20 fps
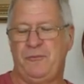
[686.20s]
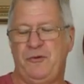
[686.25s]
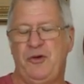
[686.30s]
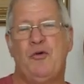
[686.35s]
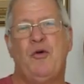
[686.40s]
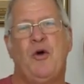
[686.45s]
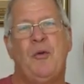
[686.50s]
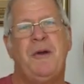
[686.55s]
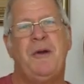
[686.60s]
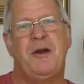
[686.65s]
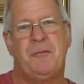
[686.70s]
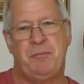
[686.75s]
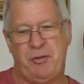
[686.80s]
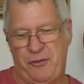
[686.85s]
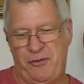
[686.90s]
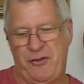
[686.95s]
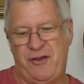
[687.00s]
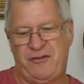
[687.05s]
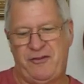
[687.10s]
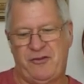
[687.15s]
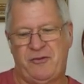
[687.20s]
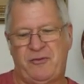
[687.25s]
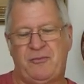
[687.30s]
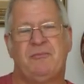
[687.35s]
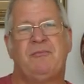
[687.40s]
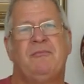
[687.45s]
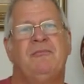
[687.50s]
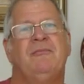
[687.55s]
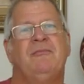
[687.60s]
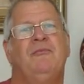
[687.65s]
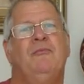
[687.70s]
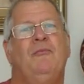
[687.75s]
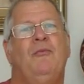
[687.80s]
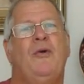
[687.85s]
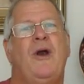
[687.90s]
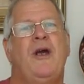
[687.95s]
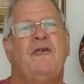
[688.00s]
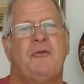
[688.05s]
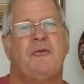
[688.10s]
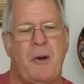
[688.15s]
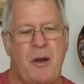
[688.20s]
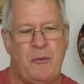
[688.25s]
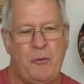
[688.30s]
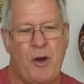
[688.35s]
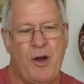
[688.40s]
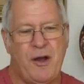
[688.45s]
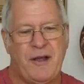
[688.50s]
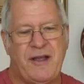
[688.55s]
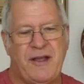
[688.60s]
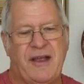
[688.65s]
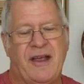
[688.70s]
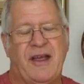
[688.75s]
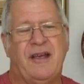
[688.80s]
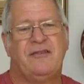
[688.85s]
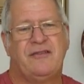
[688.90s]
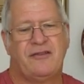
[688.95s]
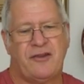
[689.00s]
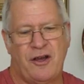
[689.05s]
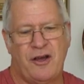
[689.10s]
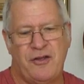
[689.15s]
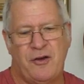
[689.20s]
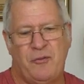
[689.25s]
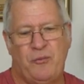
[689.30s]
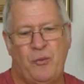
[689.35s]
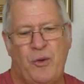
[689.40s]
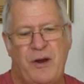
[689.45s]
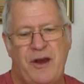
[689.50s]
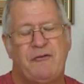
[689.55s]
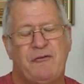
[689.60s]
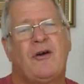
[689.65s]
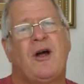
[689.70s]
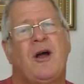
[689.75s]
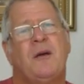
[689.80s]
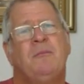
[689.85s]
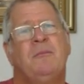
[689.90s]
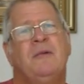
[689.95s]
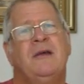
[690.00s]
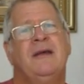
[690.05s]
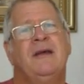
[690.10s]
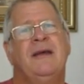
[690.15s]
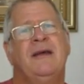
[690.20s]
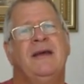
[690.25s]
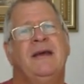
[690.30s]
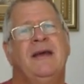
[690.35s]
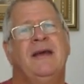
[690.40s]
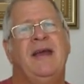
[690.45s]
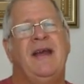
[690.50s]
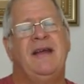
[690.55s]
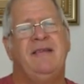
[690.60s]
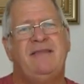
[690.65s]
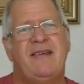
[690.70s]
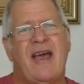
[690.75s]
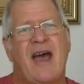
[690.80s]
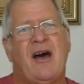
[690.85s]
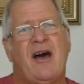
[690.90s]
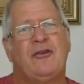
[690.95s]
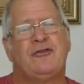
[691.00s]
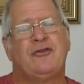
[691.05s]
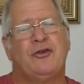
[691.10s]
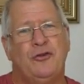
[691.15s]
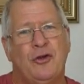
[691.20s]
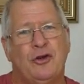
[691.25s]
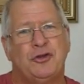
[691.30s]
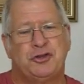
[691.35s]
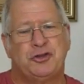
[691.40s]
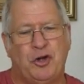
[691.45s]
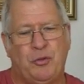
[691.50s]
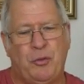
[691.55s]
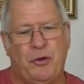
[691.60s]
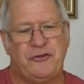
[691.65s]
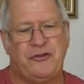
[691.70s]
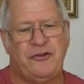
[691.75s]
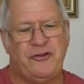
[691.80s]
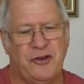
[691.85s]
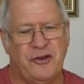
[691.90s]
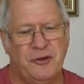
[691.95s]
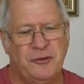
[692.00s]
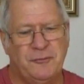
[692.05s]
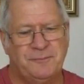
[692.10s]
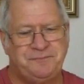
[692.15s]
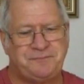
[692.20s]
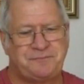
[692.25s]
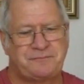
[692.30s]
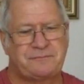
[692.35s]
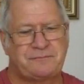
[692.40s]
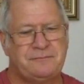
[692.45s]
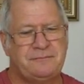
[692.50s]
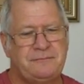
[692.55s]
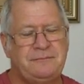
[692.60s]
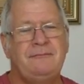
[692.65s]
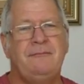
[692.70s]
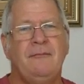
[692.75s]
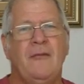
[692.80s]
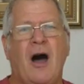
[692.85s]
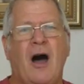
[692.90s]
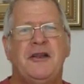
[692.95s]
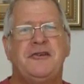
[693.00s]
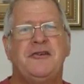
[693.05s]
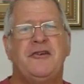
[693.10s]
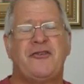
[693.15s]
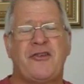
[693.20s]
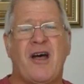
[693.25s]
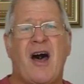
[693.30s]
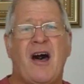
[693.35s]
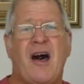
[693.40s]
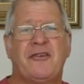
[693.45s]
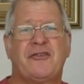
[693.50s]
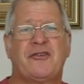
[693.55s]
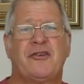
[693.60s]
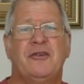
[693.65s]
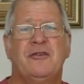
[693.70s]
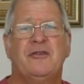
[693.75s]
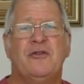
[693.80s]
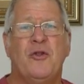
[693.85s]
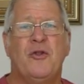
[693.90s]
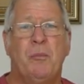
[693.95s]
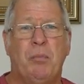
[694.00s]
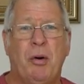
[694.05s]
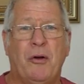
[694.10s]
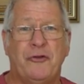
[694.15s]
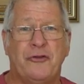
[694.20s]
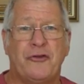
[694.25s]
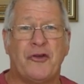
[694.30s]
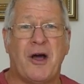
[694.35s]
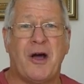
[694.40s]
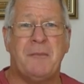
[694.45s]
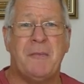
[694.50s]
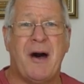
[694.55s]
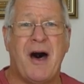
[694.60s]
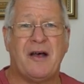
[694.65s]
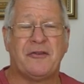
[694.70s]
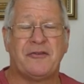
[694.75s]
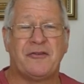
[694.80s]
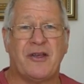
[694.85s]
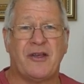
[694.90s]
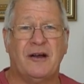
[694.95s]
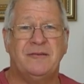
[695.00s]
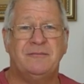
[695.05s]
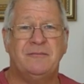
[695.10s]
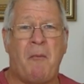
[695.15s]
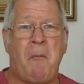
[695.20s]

you want me to put this wherever my working is so that whenever I'm in doubt or not sure what to do, I just ask the Bonsai Master.